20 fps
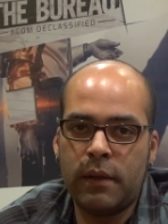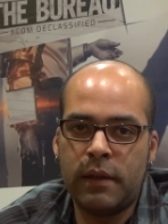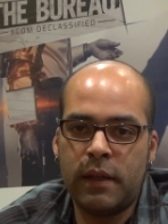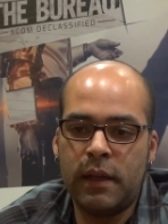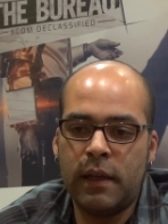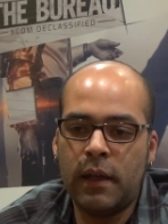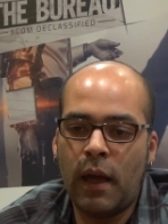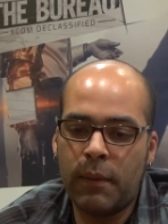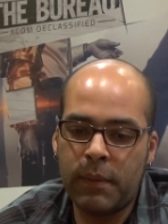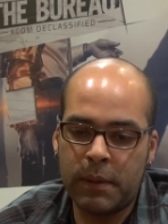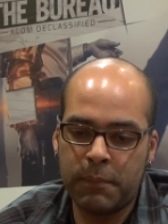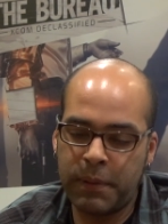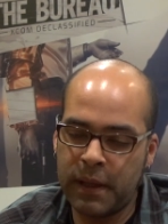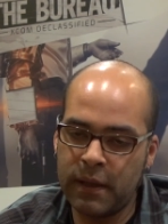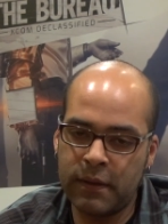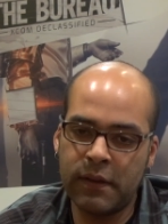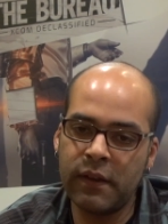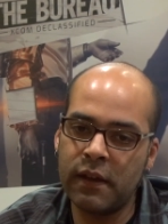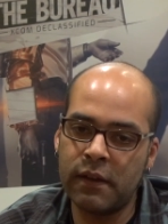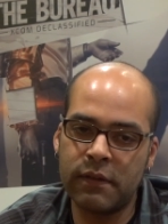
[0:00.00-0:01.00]

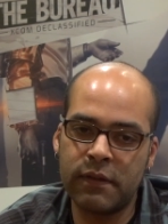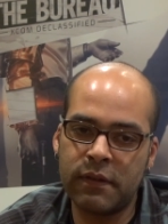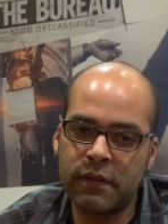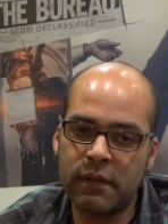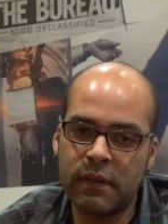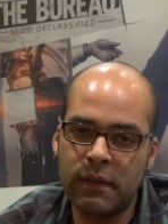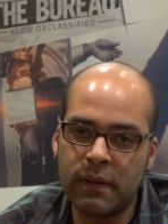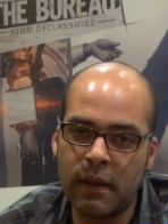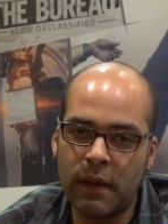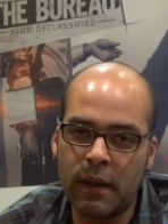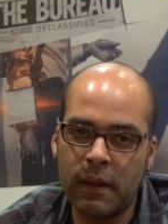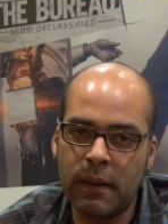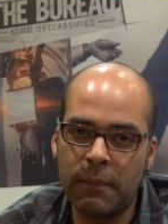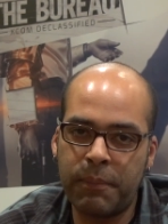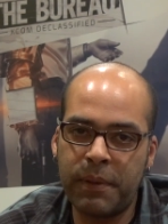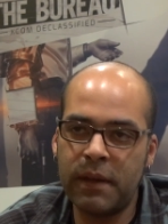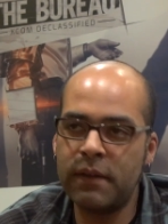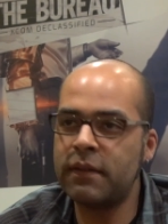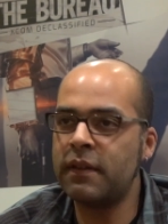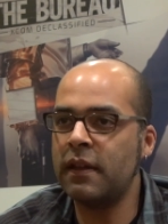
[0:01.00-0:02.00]
PC is the
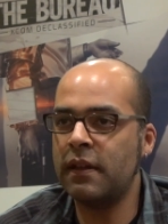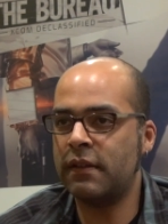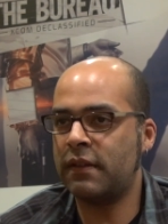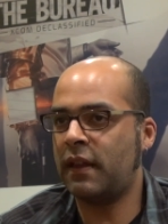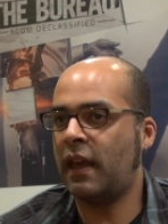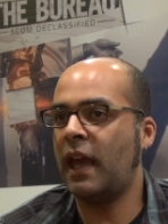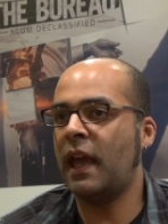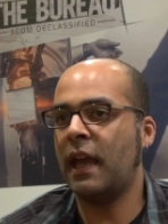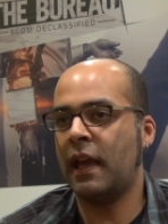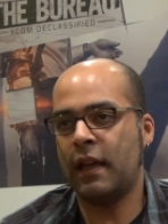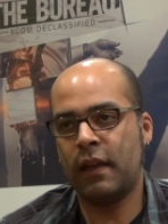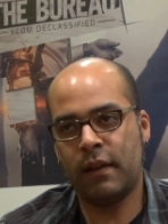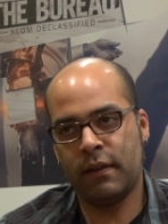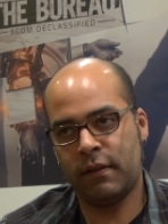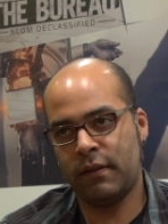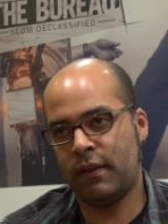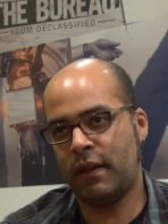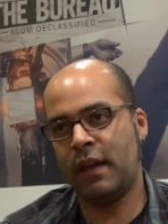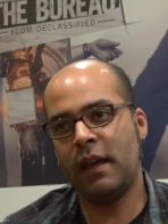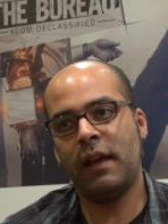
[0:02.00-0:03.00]
PC is king, and
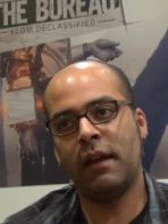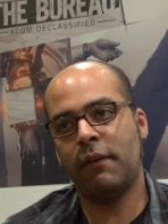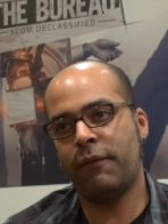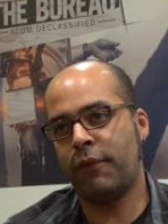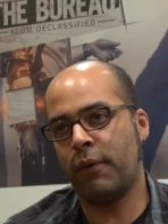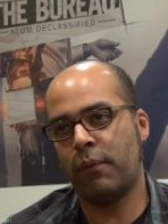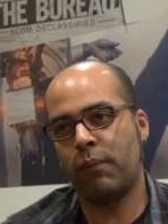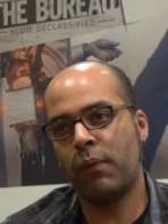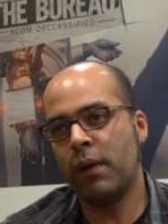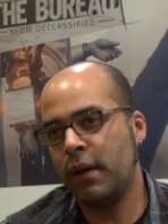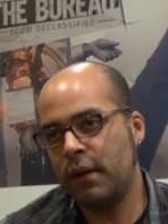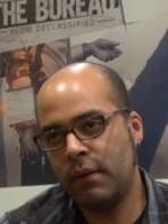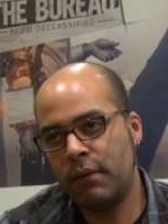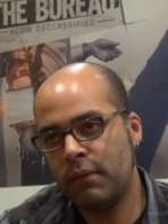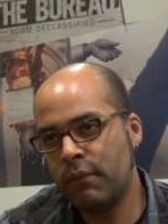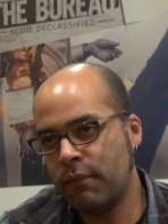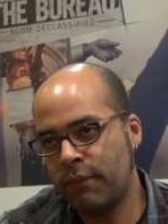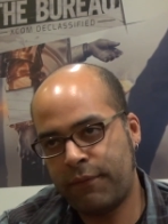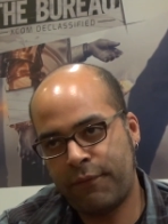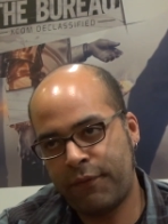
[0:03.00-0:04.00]
it's king for
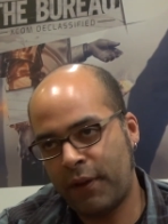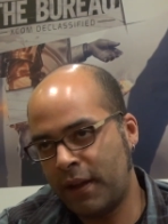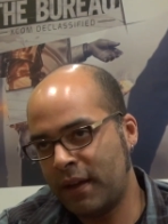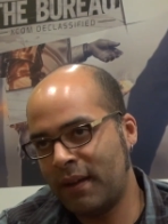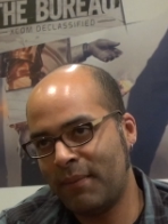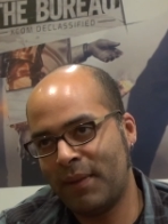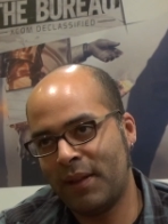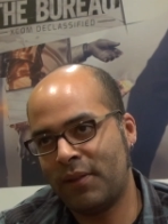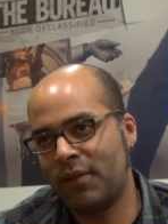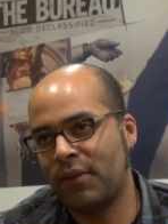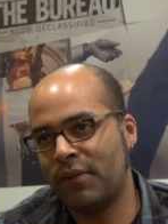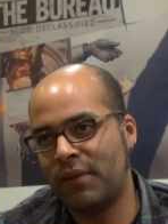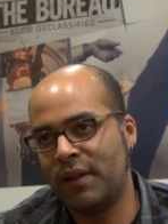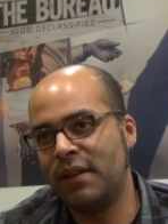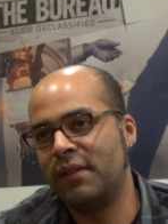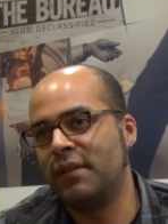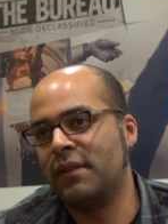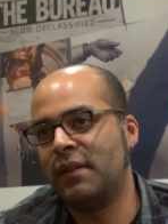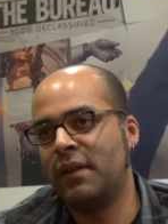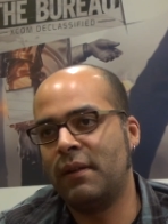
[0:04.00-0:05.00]
one fundamental
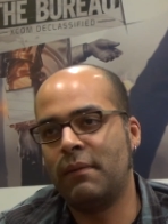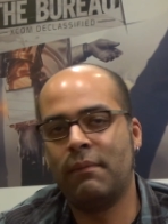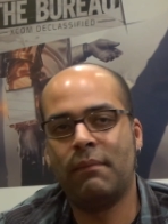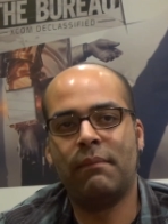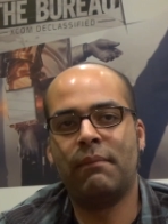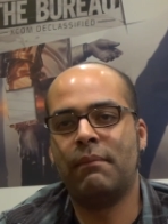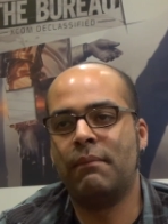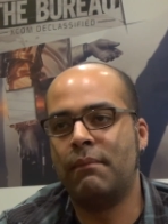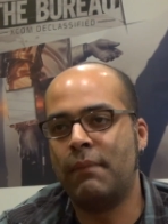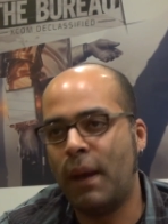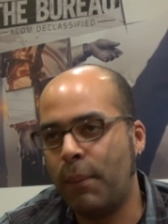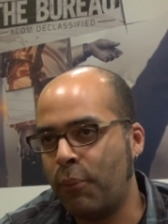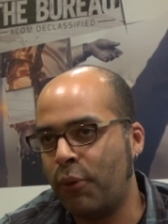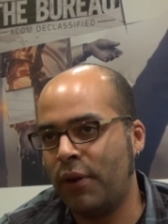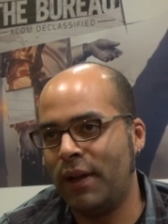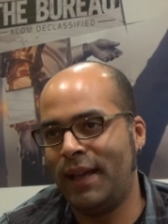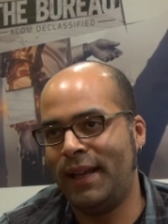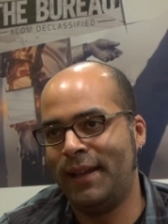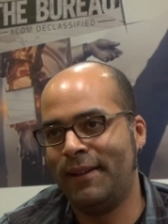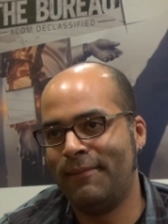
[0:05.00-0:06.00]
reason:
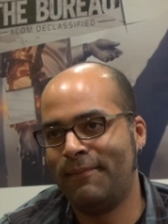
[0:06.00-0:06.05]
memory.